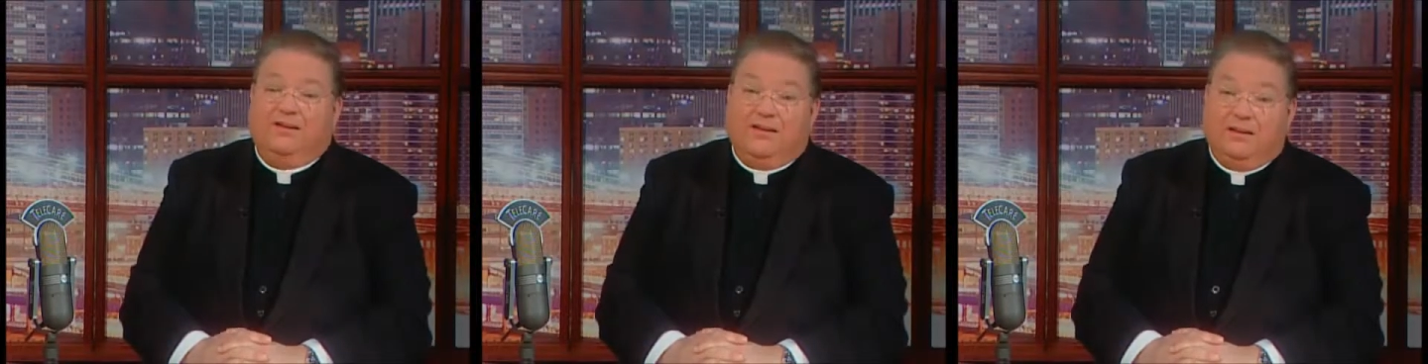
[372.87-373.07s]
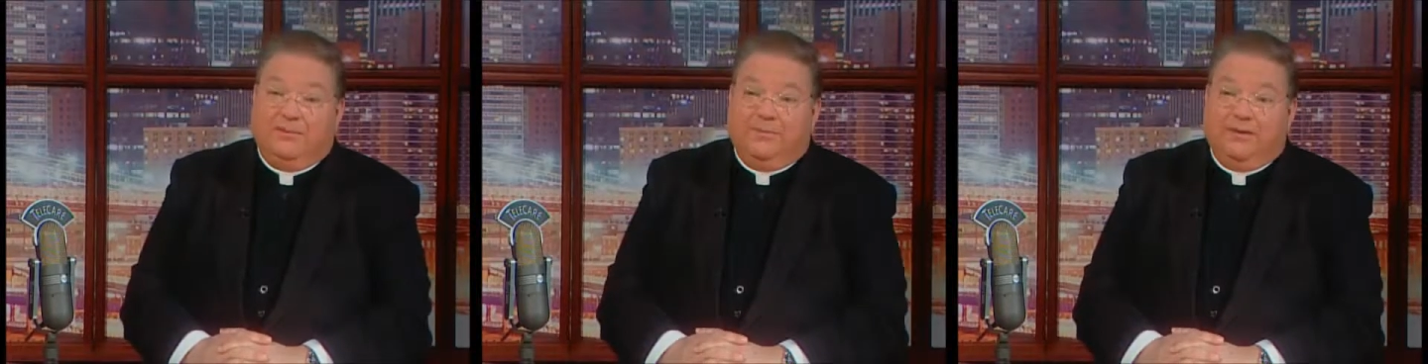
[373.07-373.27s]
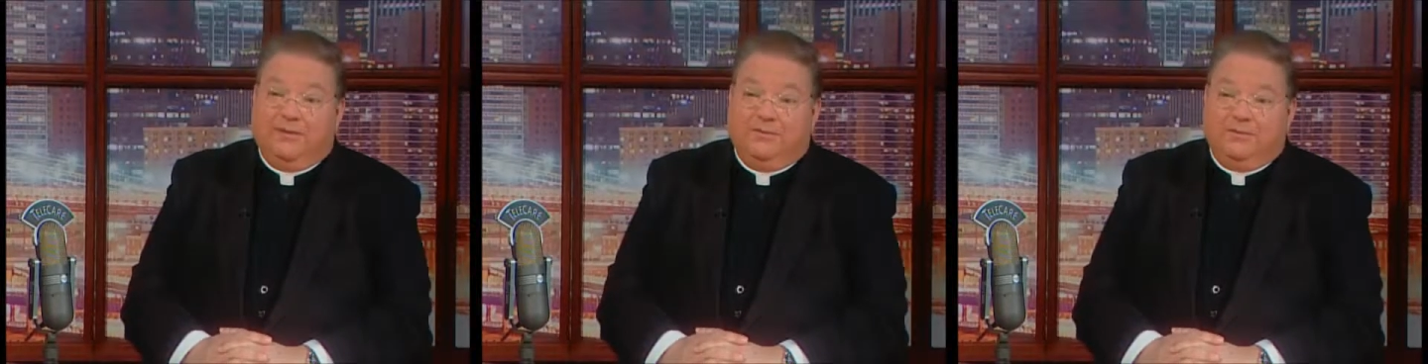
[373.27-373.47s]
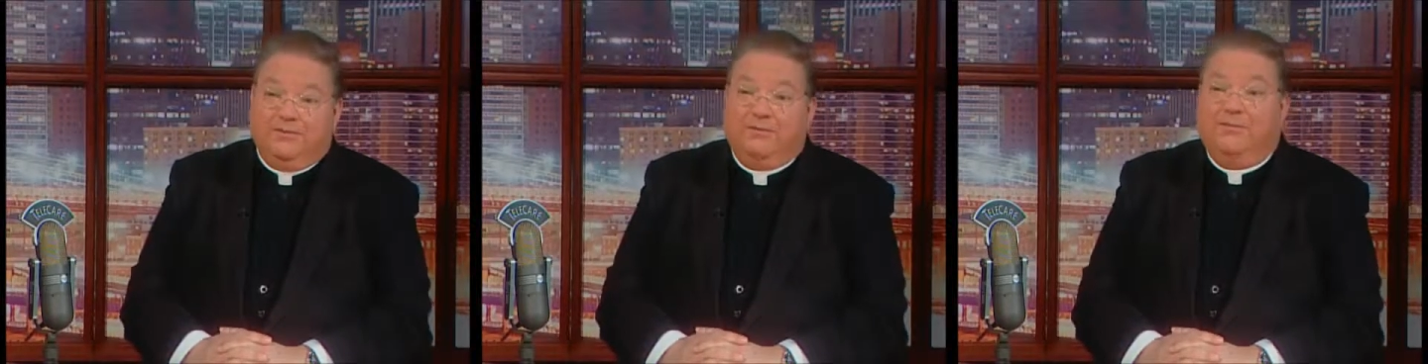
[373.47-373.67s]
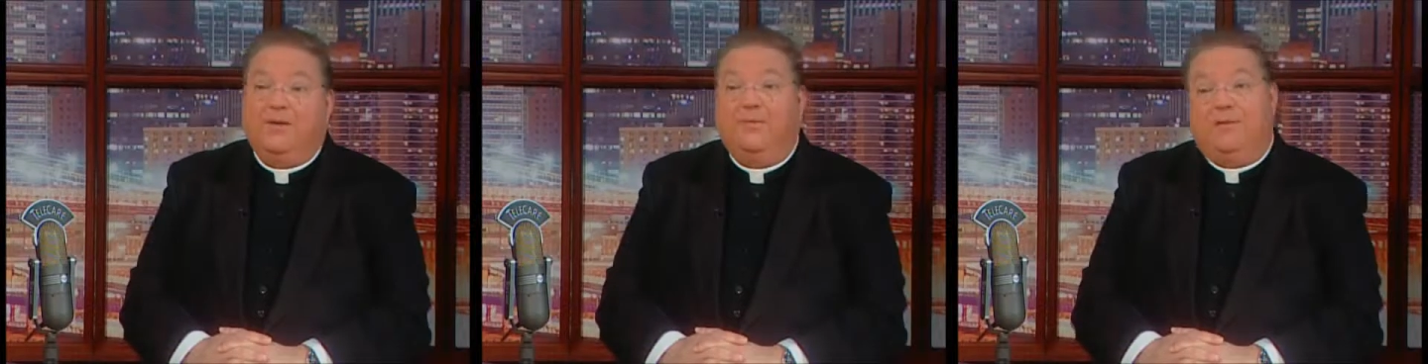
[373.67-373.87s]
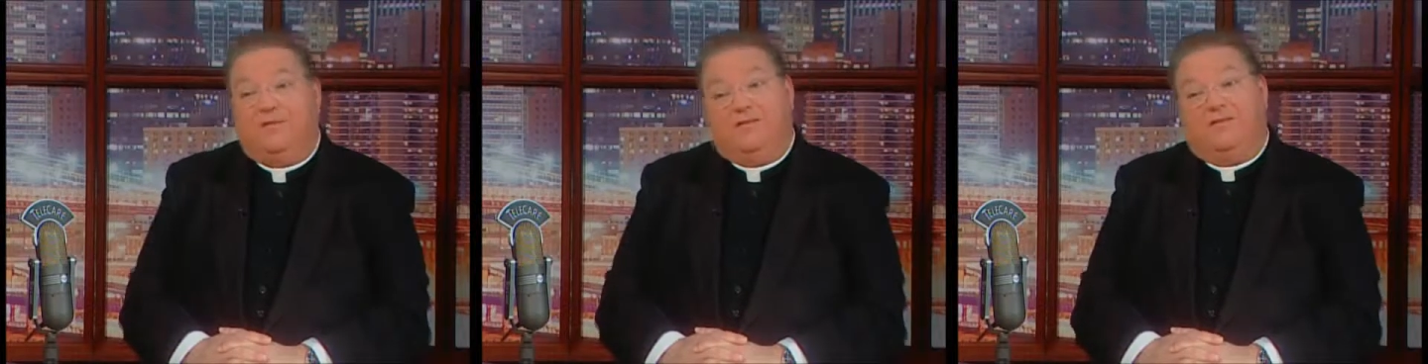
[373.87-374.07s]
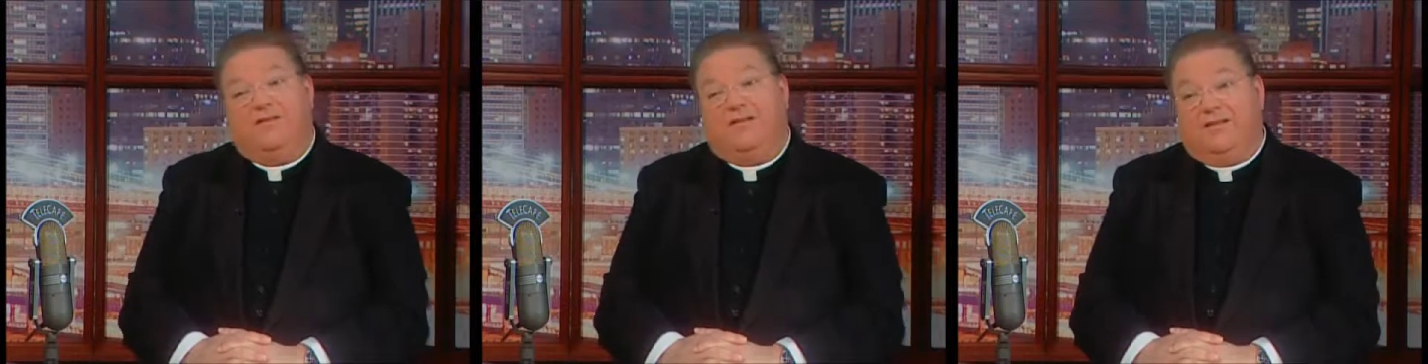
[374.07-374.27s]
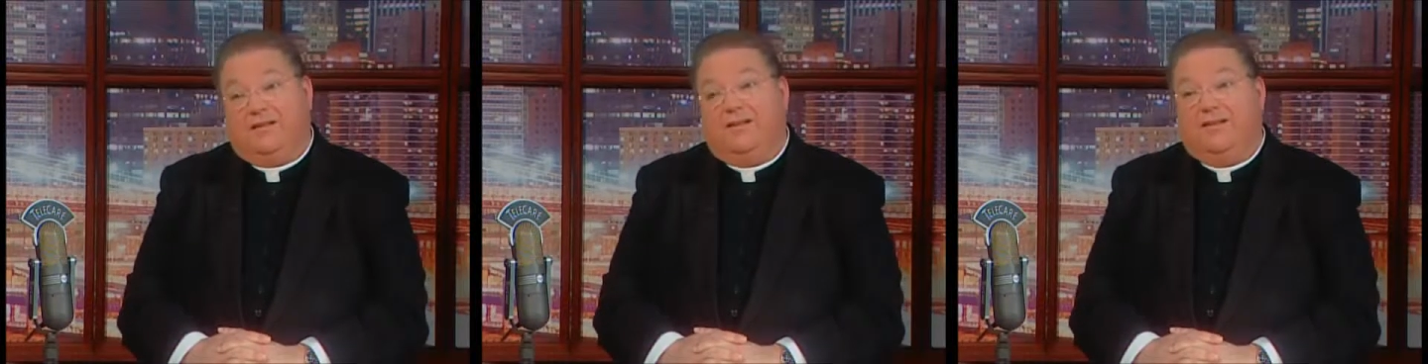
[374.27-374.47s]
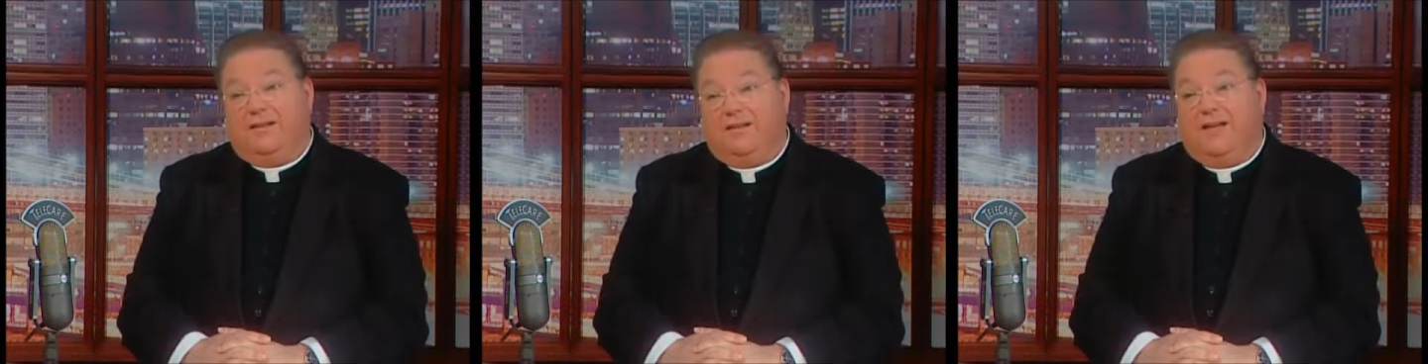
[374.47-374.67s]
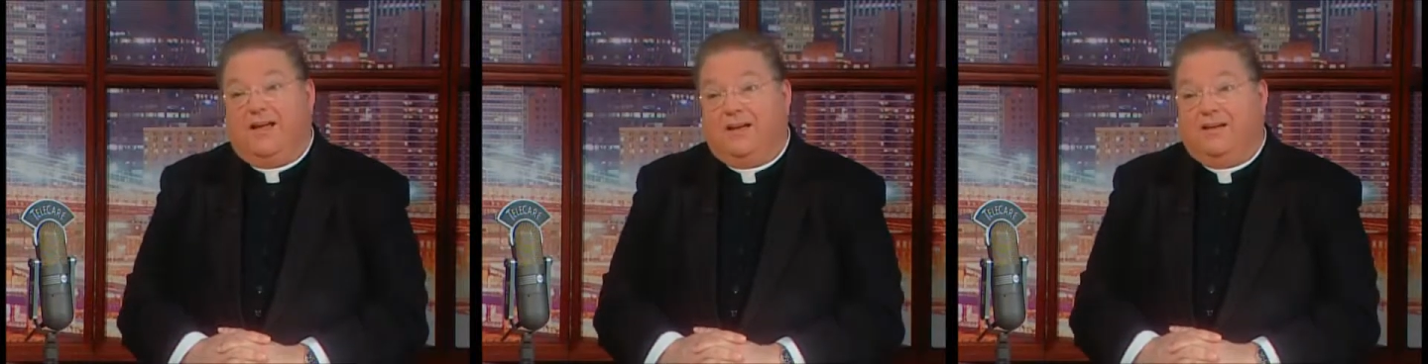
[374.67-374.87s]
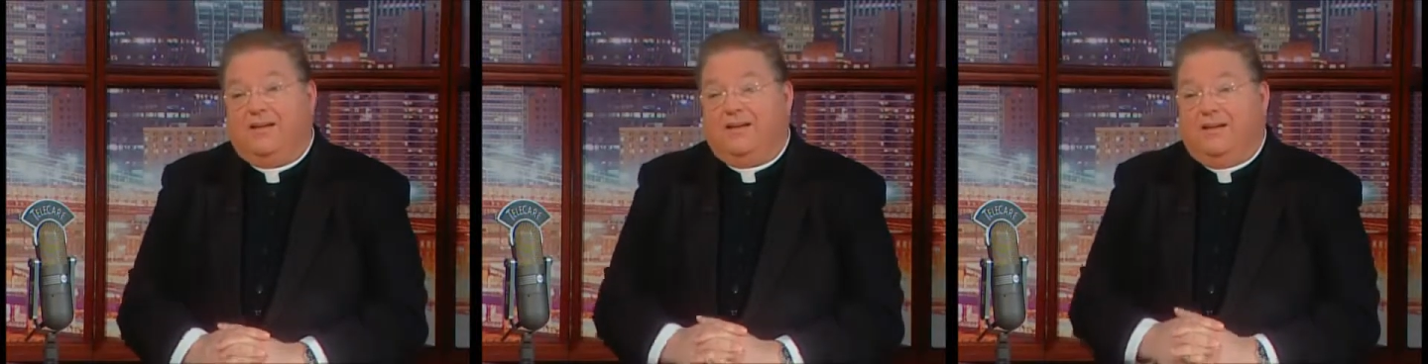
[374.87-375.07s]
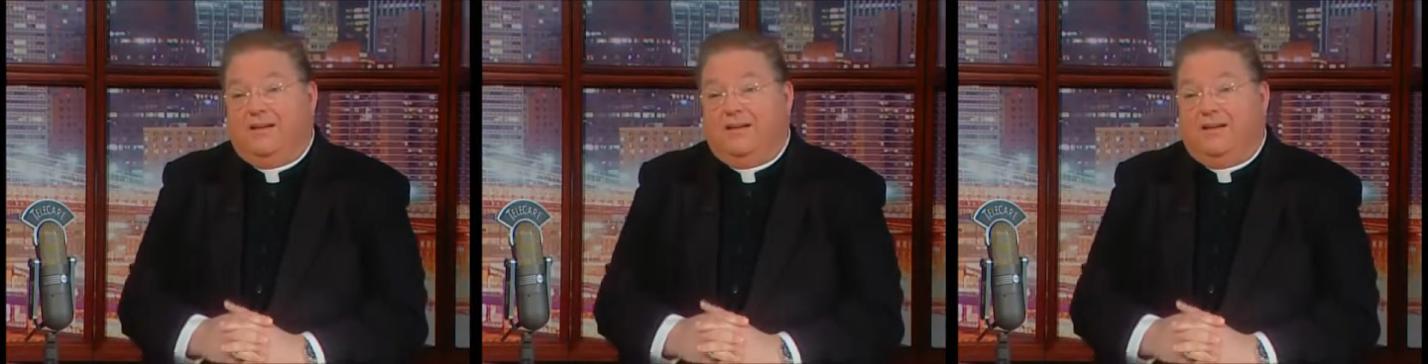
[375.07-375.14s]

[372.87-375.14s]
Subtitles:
a little bit or maybe even struggling a lot?